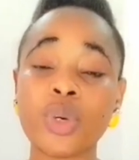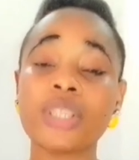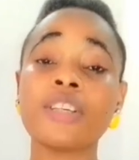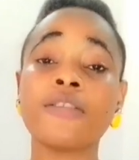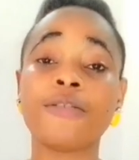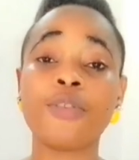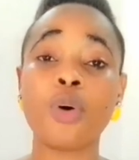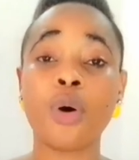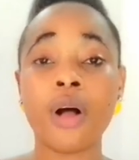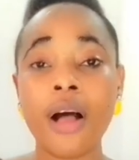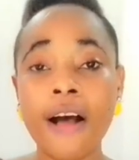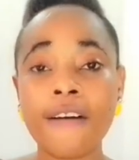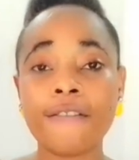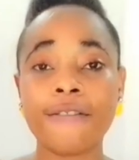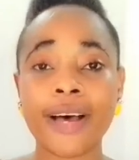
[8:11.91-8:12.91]
24
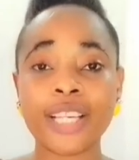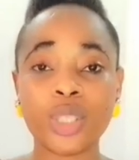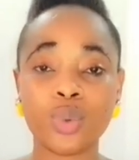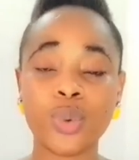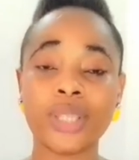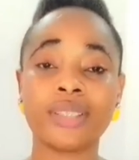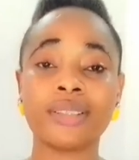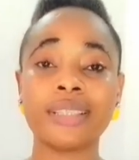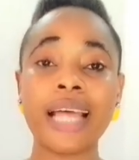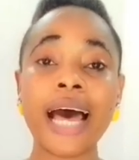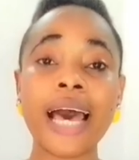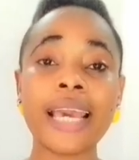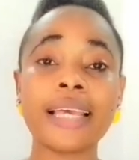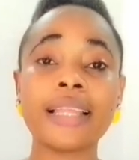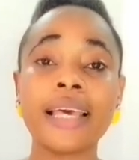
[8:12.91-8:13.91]
verse
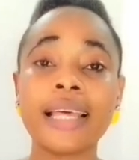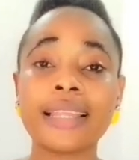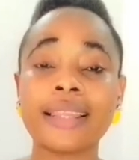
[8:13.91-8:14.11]
29,